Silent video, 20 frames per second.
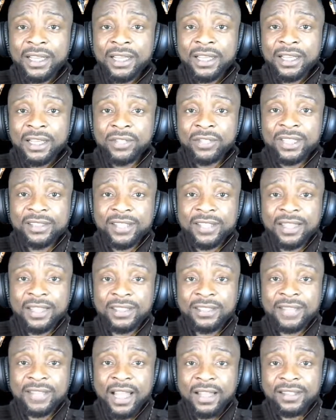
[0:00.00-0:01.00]
retained
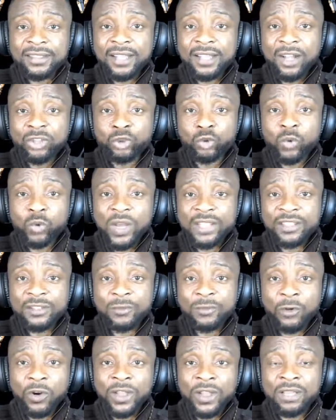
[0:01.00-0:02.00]
the Southwest
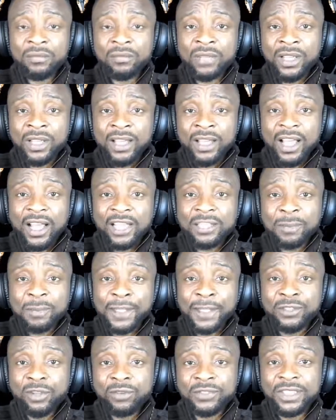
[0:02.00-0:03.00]
for him as
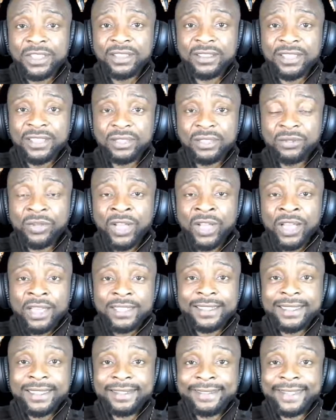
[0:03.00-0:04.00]
part of the deal,
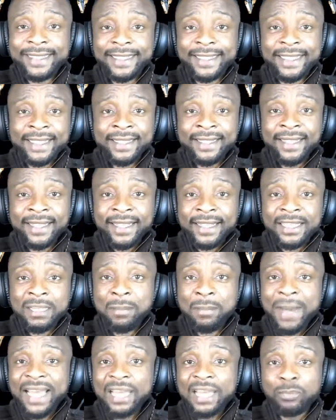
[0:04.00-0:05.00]
the rigging, the
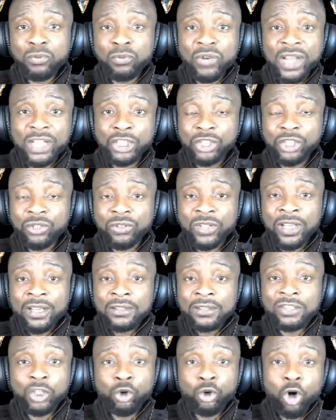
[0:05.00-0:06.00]
manipulation,
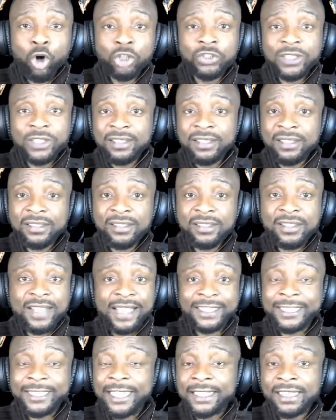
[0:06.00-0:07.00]
the court cases
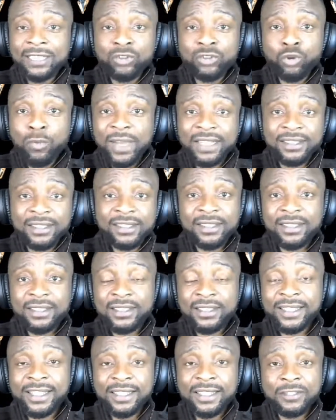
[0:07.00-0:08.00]
that changes so many things
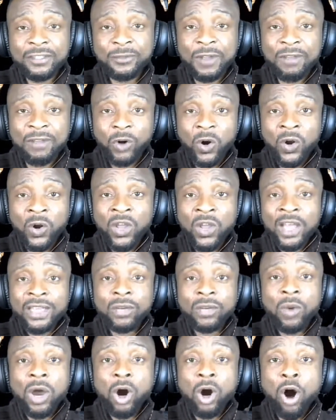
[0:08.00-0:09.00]
in his favor.
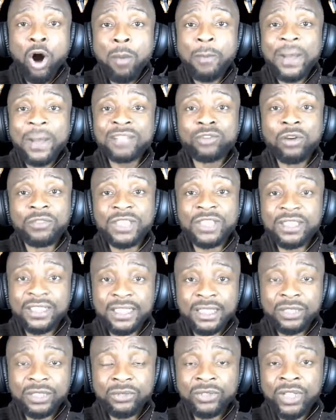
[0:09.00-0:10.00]
They were all part of the
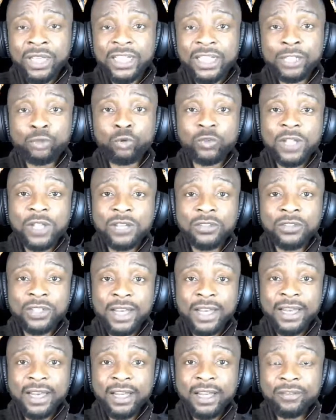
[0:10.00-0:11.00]
deal in
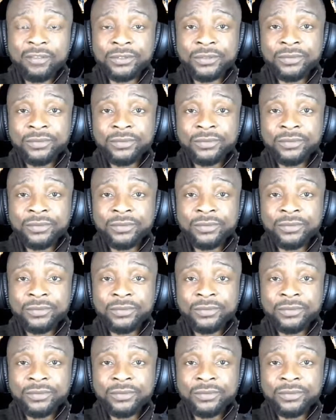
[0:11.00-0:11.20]
2011.